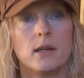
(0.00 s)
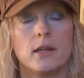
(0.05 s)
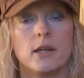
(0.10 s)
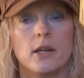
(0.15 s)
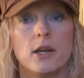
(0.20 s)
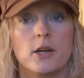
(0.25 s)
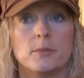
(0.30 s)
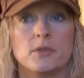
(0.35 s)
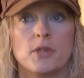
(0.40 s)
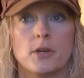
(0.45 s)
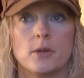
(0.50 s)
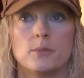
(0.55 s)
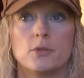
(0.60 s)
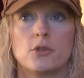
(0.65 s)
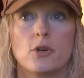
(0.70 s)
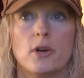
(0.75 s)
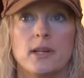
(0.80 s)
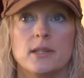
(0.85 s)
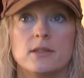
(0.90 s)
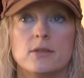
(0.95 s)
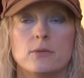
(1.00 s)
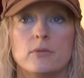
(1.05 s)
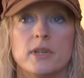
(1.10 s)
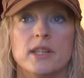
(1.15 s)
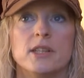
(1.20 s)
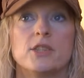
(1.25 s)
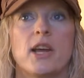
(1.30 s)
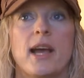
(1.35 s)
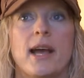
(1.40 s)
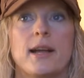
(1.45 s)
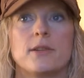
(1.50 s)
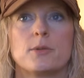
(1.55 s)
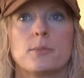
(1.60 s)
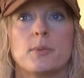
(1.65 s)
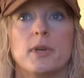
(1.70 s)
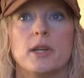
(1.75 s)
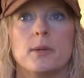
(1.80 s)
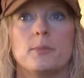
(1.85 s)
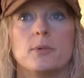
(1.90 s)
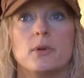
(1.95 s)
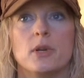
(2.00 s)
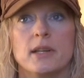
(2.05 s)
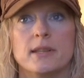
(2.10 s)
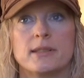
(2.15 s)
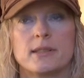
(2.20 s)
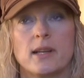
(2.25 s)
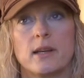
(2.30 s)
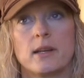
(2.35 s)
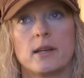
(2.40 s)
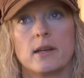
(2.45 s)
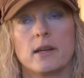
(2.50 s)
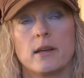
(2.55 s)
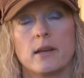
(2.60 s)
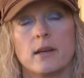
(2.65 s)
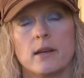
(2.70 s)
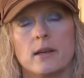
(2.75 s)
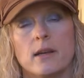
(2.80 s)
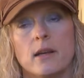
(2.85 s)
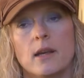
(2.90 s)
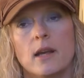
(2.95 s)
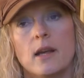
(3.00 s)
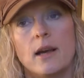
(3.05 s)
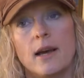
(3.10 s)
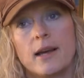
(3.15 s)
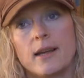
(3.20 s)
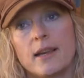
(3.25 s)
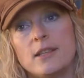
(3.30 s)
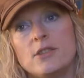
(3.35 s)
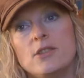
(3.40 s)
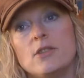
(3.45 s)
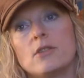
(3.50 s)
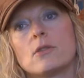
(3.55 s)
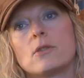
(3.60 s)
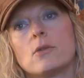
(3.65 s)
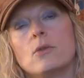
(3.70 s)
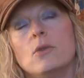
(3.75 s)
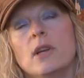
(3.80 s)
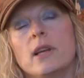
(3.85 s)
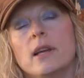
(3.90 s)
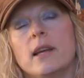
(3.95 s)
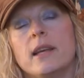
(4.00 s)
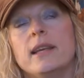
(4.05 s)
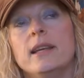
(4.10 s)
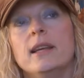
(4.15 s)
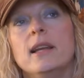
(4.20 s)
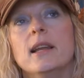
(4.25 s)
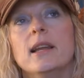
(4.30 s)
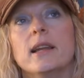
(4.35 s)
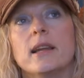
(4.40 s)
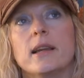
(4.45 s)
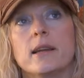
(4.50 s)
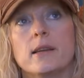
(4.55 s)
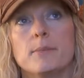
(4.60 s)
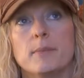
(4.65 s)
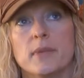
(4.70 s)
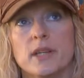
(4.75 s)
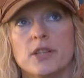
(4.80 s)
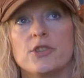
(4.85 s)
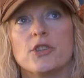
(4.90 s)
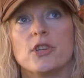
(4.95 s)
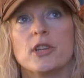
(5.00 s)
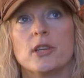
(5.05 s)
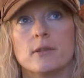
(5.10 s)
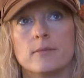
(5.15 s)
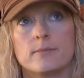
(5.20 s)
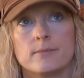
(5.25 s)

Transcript: You know, and so I'm trying to reach out to people. It's like a, I guess you could call it a healing mission.